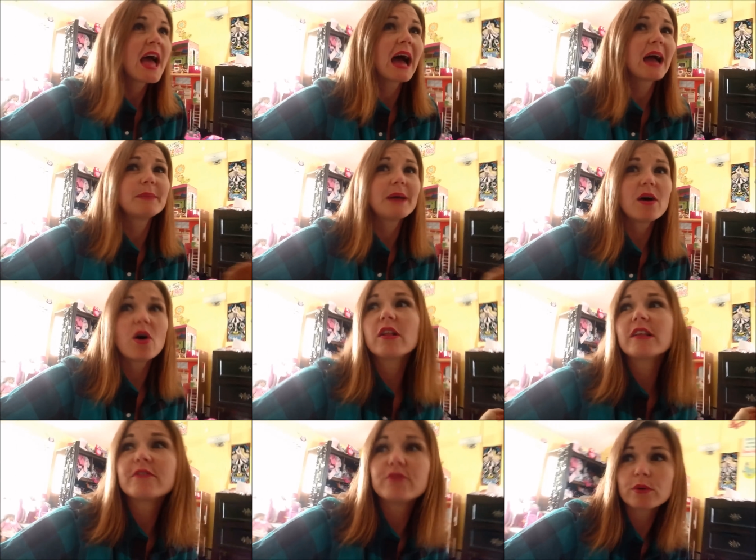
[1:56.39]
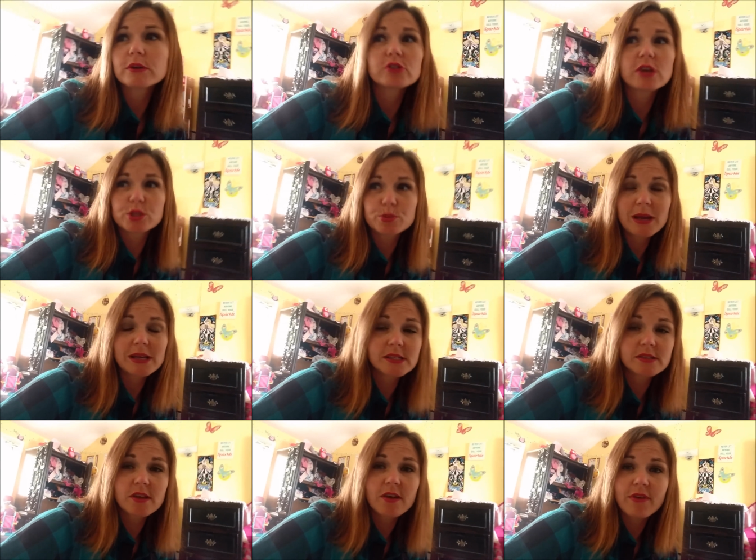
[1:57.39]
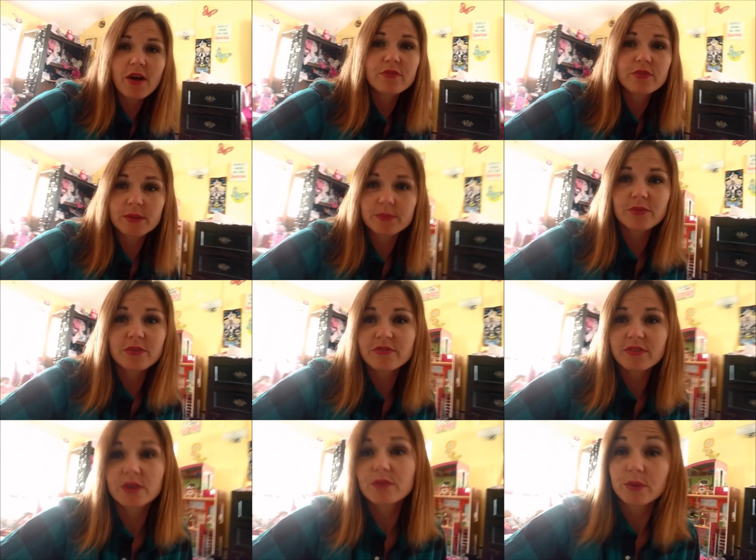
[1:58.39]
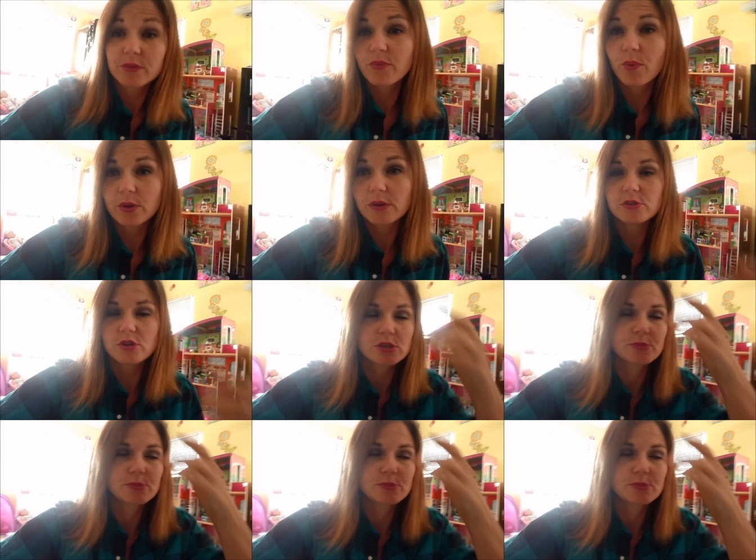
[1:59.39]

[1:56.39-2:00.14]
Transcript: I'm not hauling 4 trash bags of stuff out for them to refill it with 4 new trash